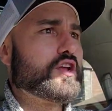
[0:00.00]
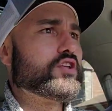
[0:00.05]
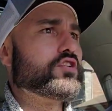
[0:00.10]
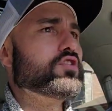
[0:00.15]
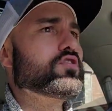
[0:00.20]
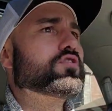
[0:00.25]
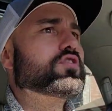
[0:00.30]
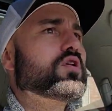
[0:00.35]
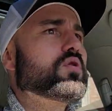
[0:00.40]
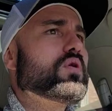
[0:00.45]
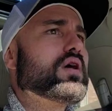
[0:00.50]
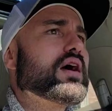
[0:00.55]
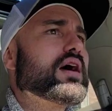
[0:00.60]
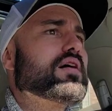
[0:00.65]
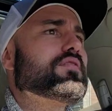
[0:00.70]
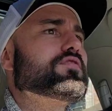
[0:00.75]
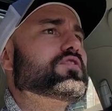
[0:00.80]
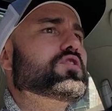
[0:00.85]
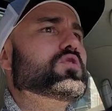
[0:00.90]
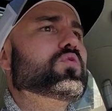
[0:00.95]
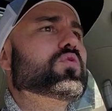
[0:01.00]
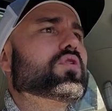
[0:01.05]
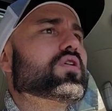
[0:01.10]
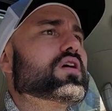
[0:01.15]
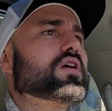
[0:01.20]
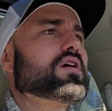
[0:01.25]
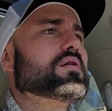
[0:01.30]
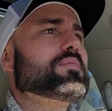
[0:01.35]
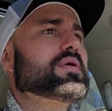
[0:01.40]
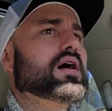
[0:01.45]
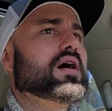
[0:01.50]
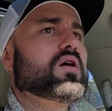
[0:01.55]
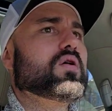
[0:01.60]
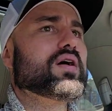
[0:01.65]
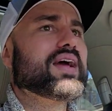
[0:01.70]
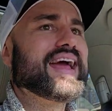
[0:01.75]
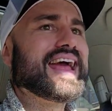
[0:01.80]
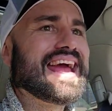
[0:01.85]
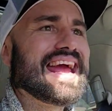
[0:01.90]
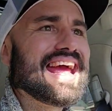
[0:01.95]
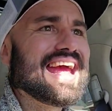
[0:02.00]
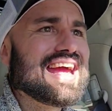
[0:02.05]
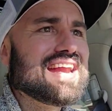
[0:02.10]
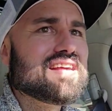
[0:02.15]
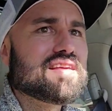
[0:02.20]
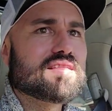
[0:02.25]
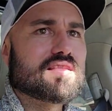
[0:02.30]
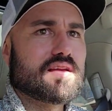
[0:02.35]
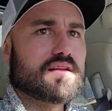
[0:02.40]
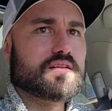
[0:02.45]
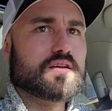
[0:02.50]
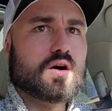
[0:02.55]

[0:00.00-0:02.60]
You don't have to worry about anything.